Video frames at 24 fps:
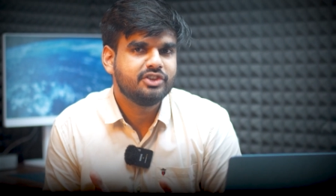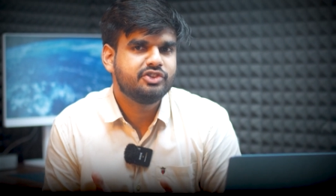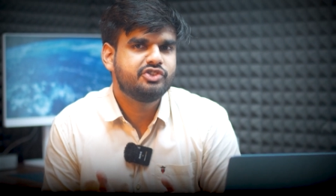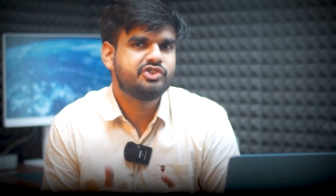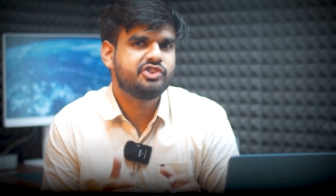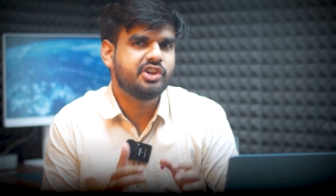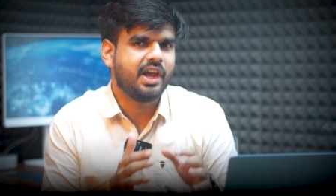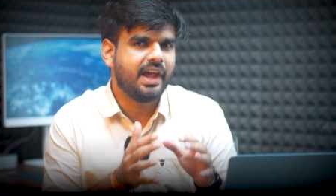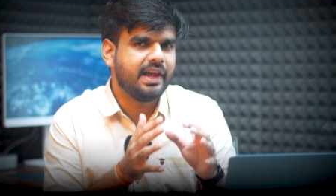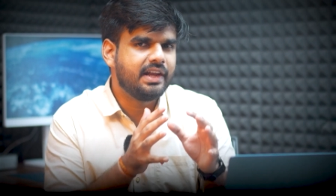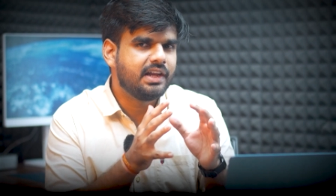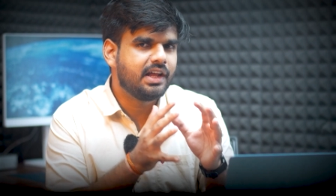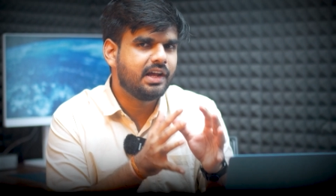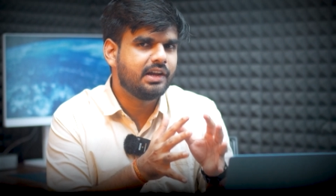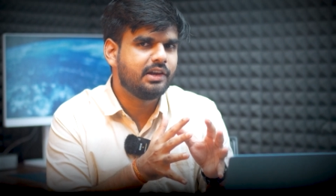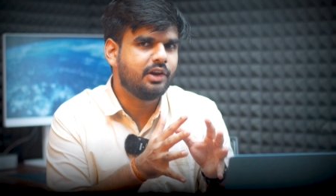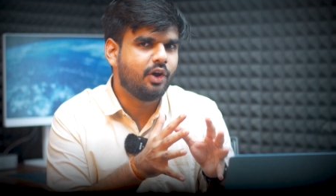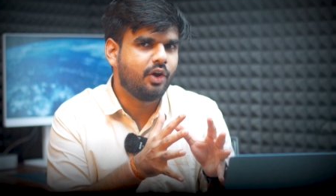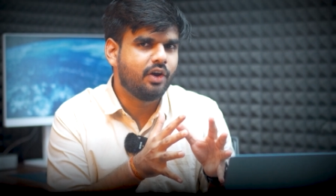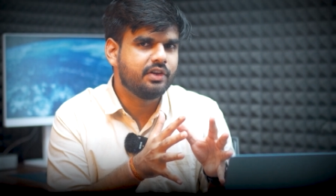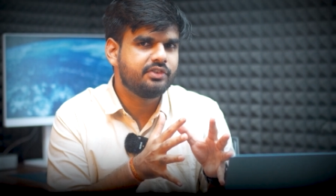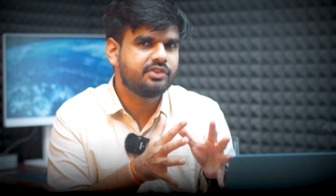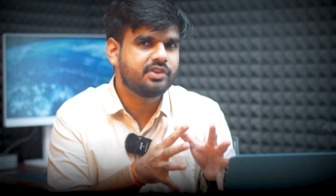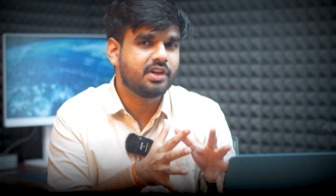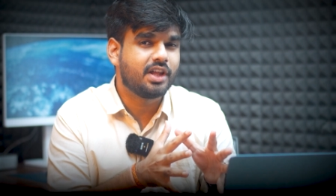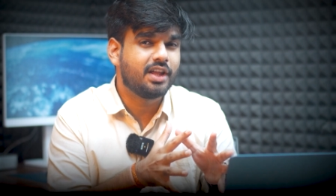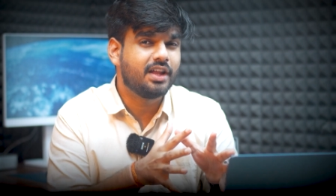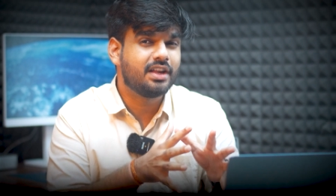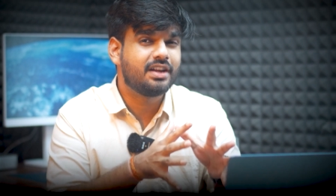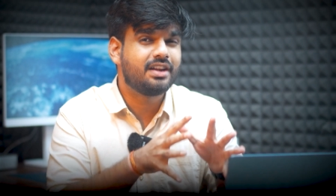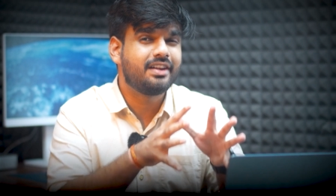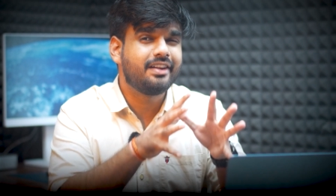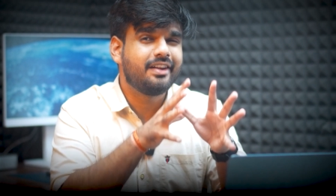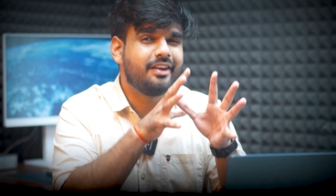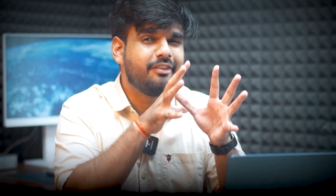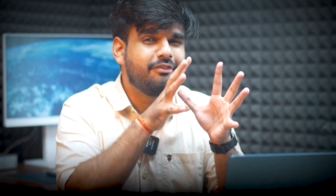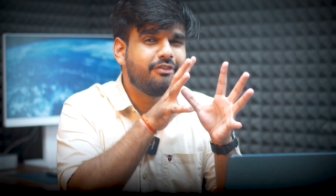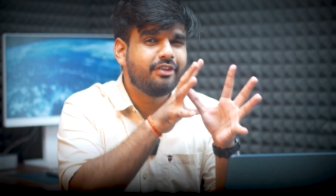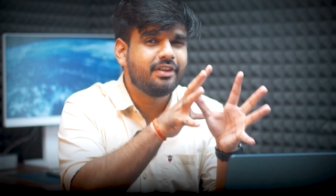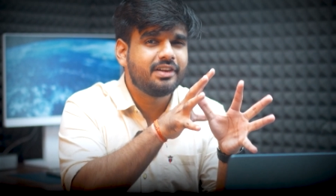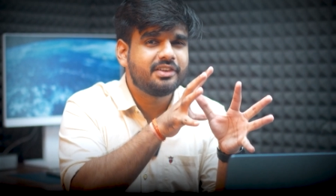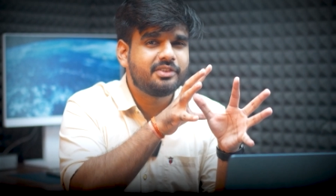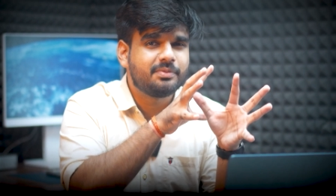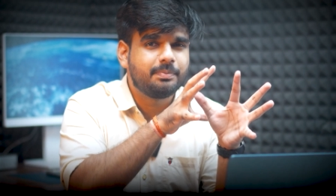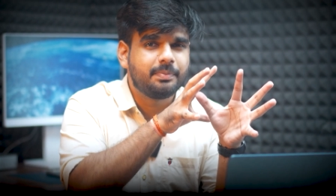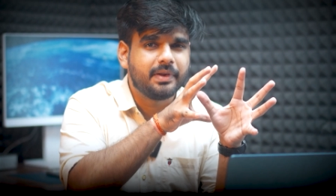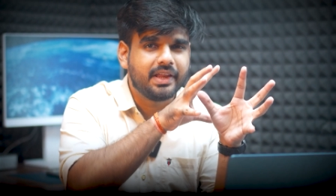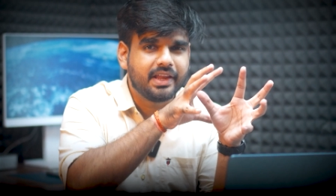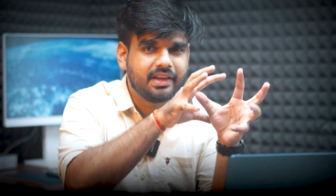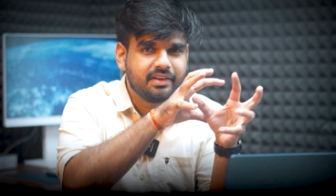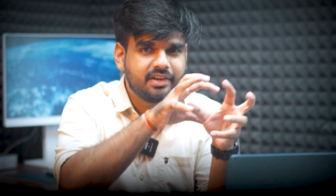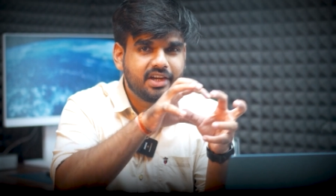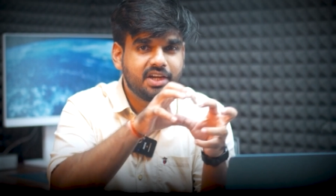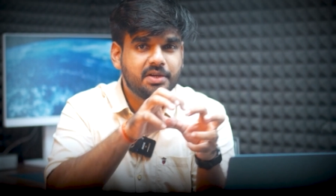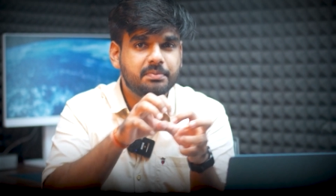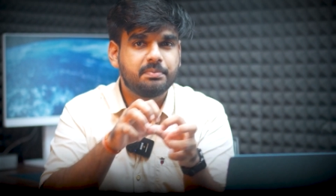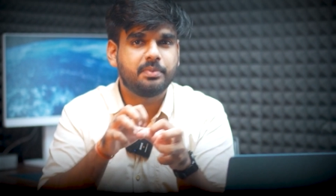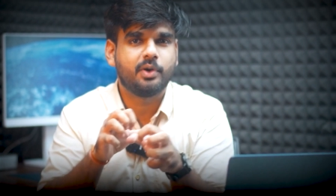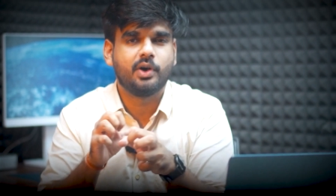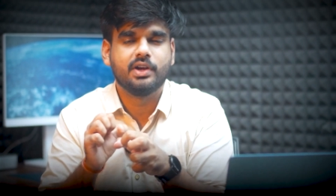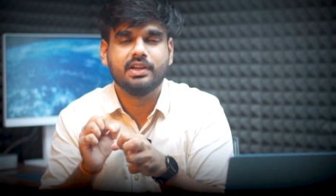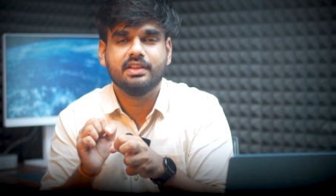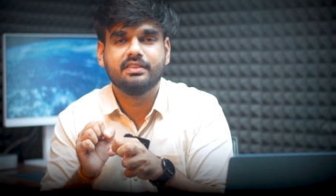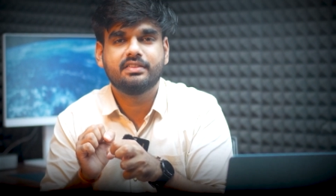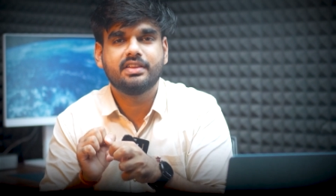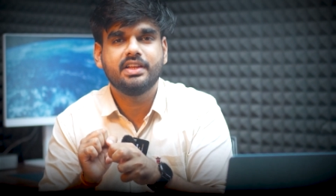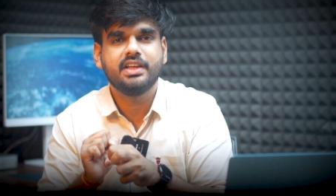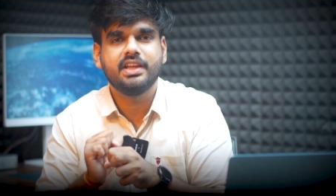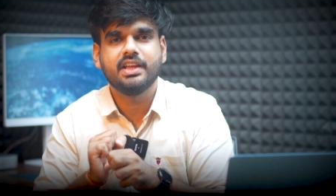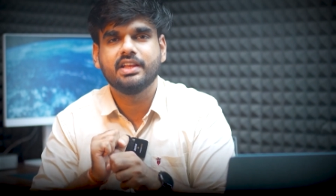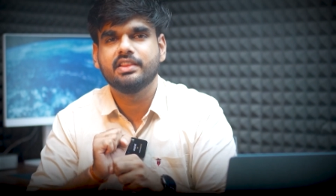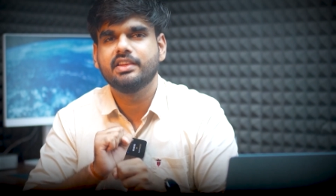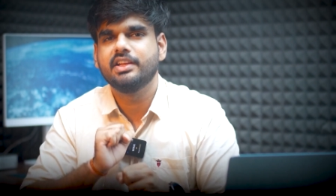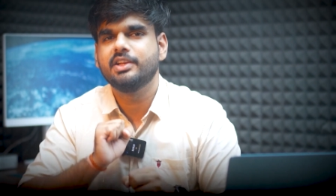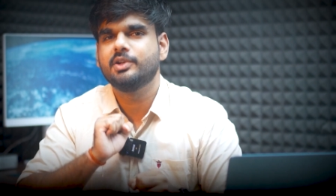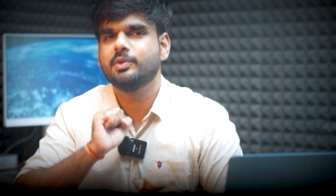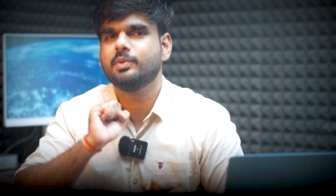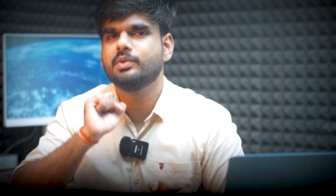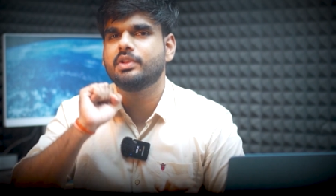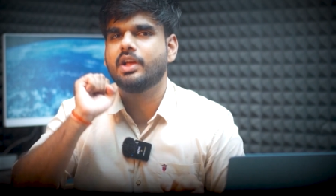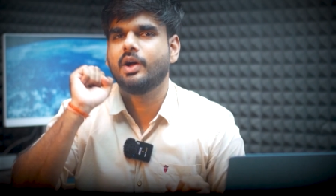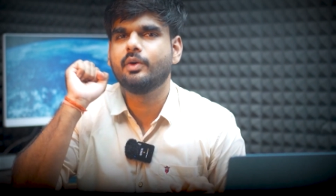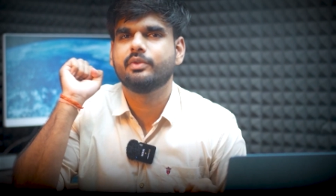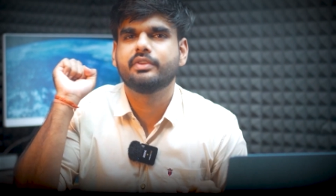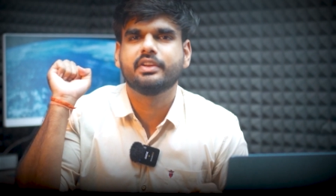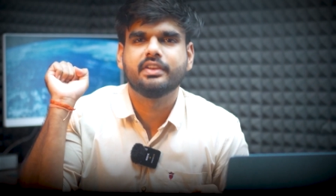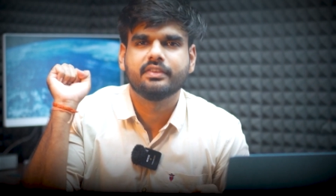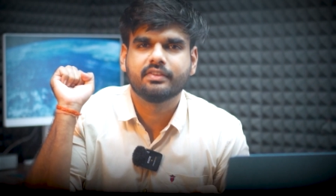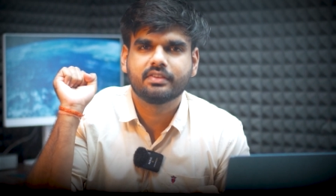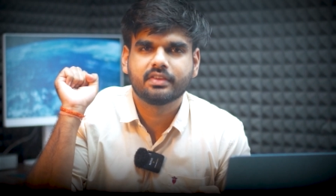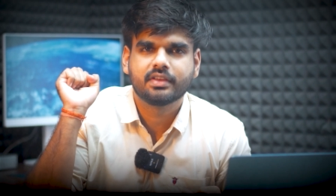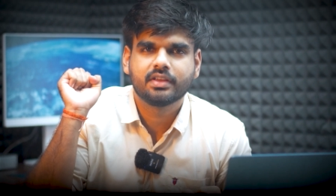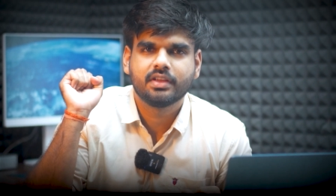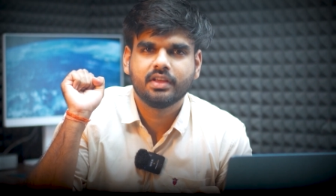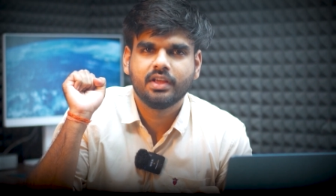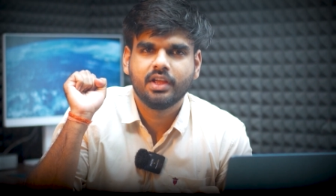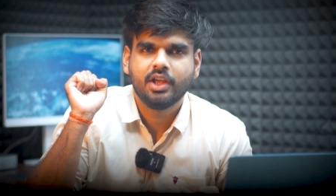China launched a reverse brain drain policy in the 2000s,